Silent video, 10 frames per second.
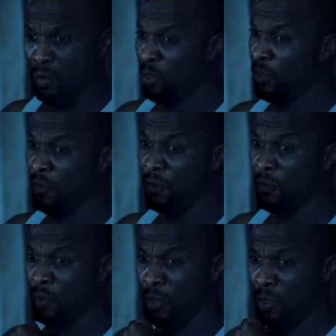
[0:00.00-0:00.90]
Couldn't
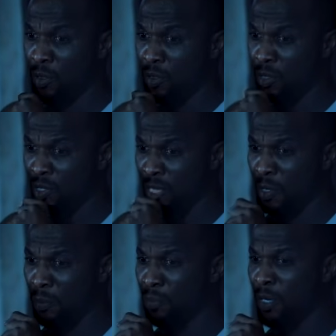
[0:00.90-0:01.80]
even
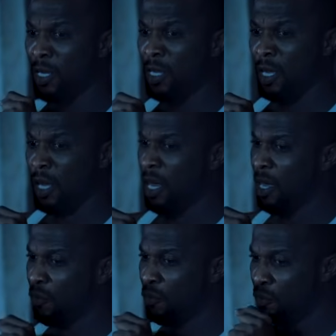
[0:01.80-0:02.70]
take a break
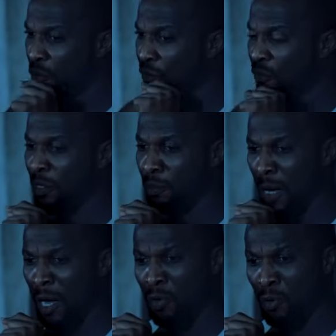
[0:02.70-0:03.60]
and reflect
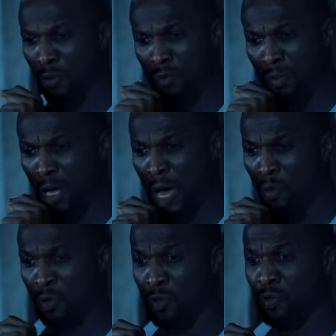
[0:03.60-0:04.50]
back on how
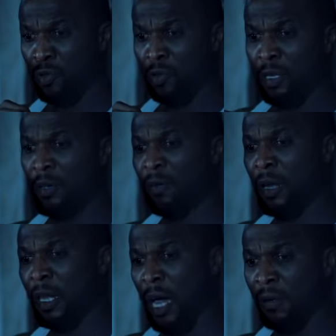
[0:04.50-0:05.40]
we used to live
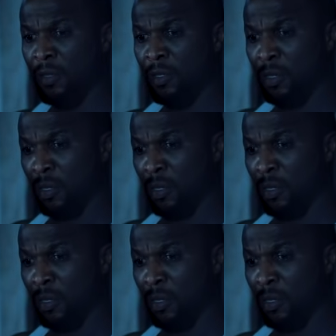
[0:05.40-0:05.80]
our lives.